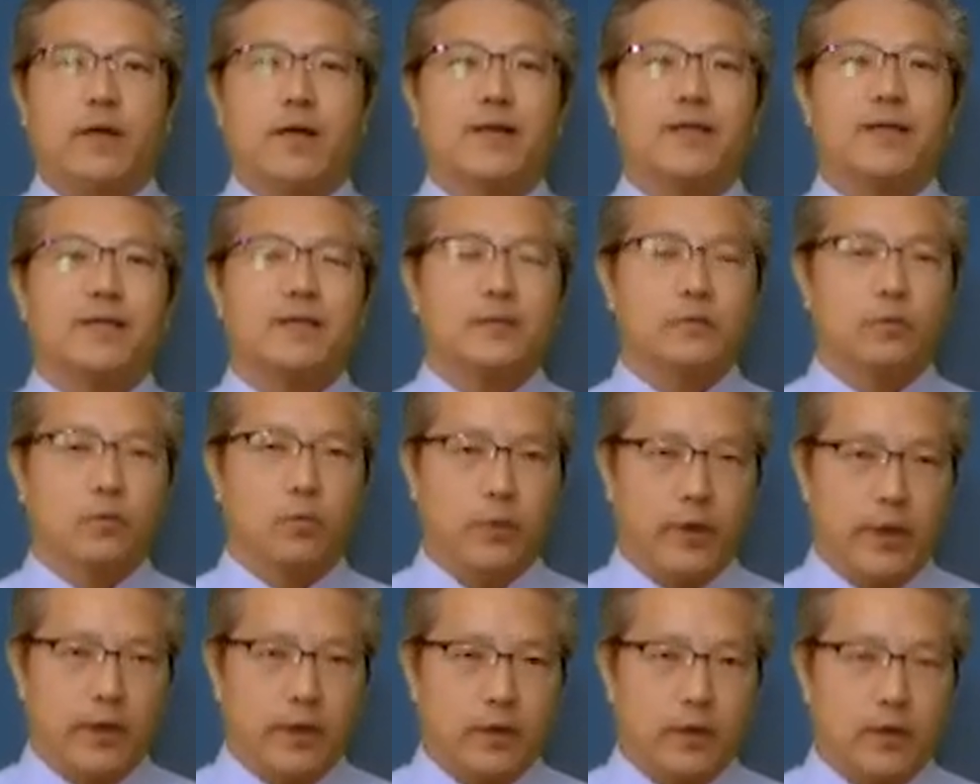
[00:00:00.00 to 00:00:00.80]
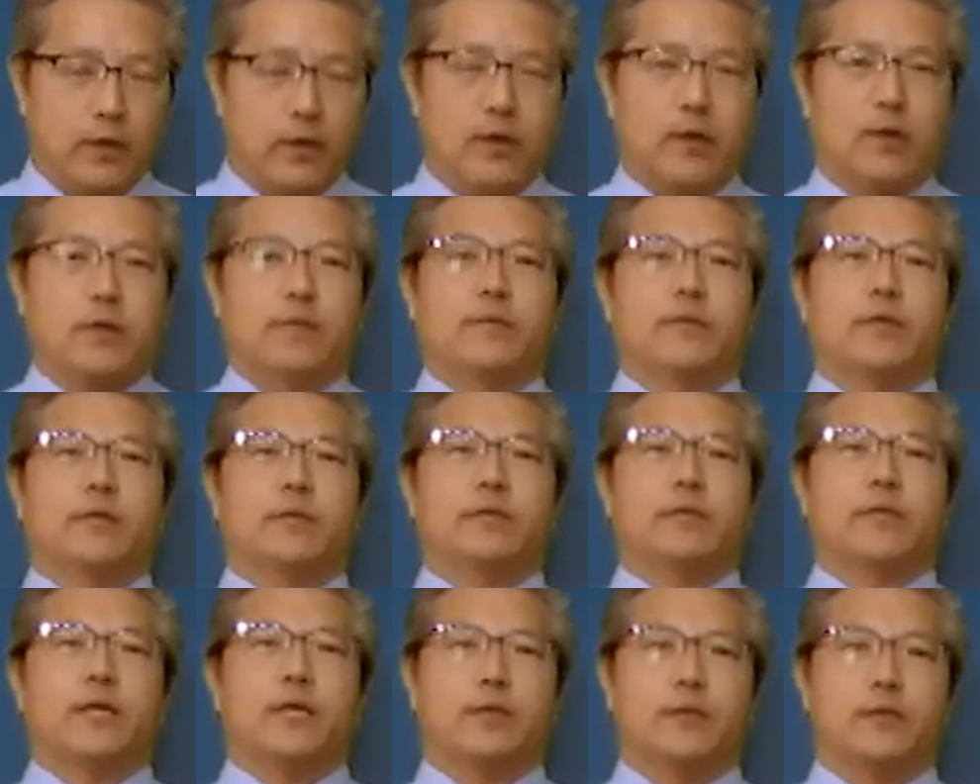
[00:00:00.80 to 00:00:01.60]
is aware of the
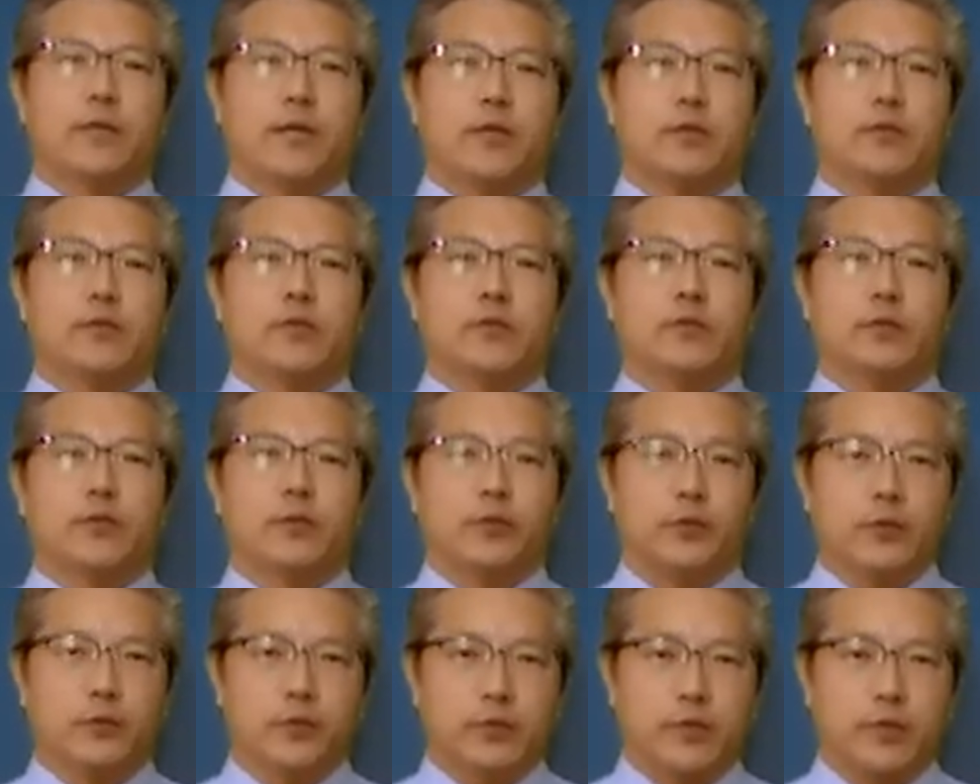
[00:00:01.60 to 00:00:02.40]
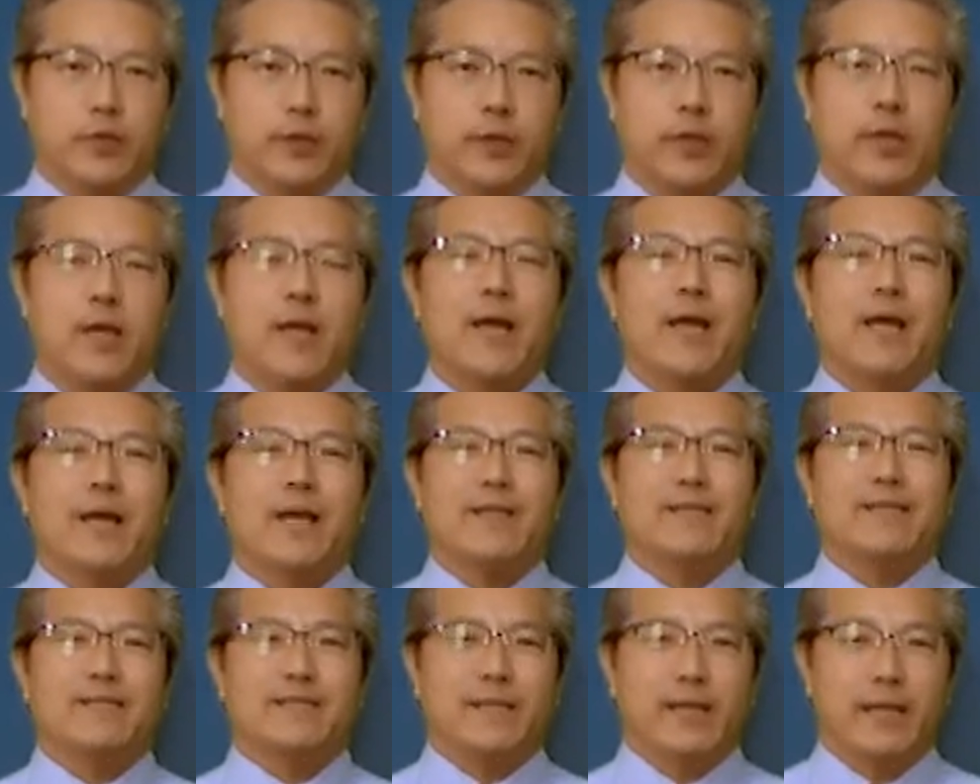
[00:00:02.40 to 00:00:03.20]
sanitizers they're using
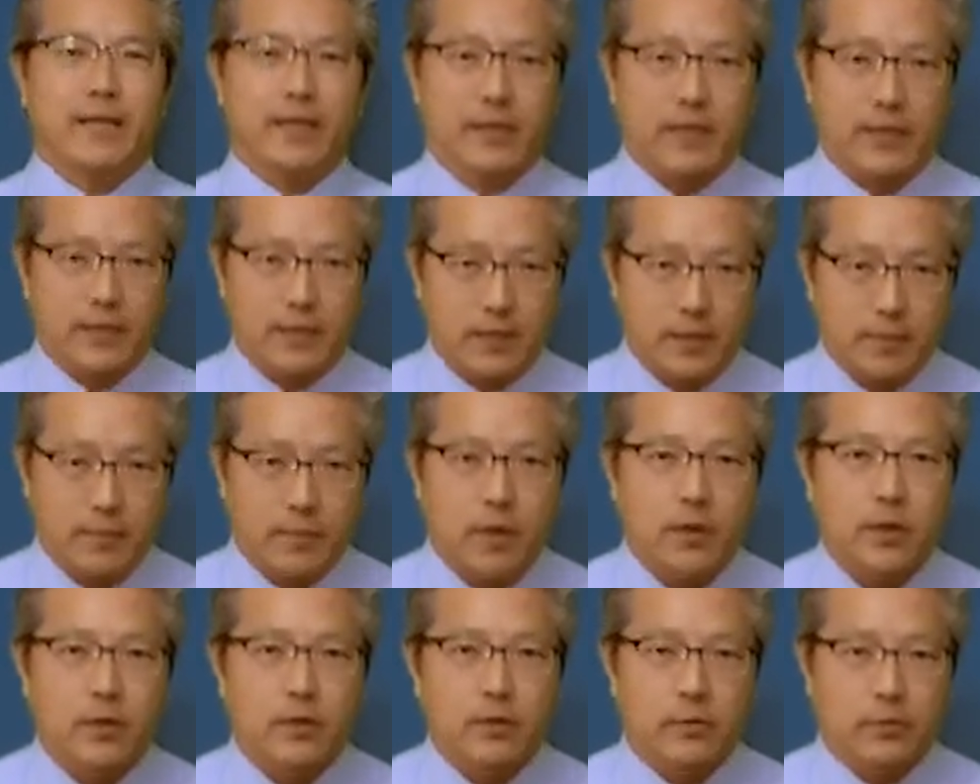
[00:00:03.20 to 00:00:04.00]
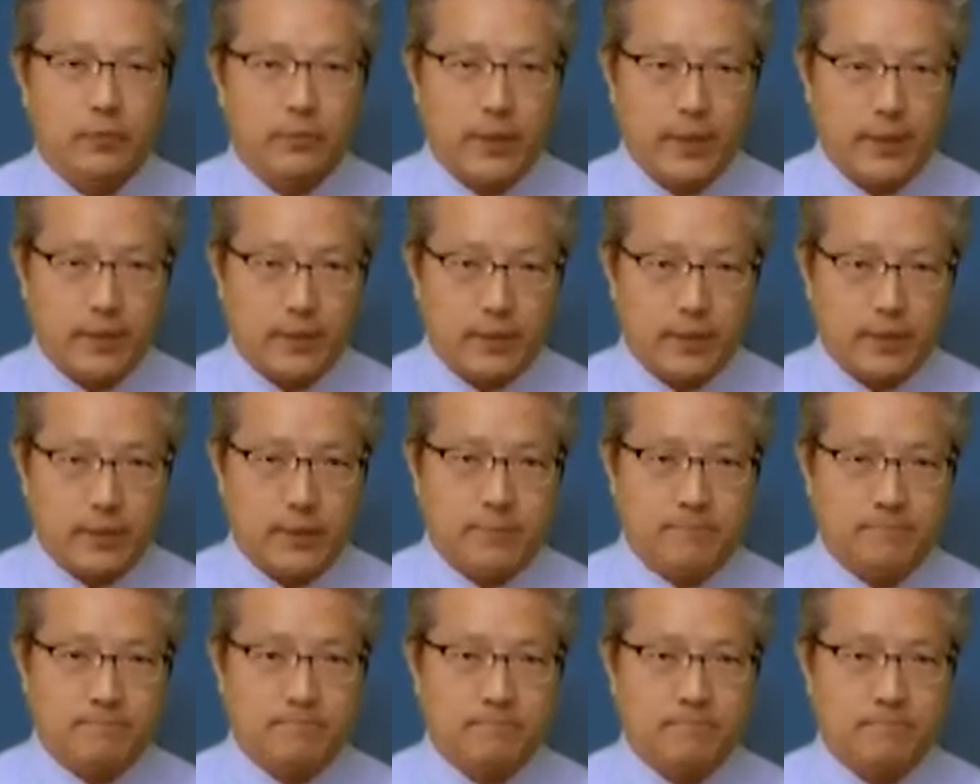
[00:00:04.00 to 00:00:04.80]
and setting it up correctly.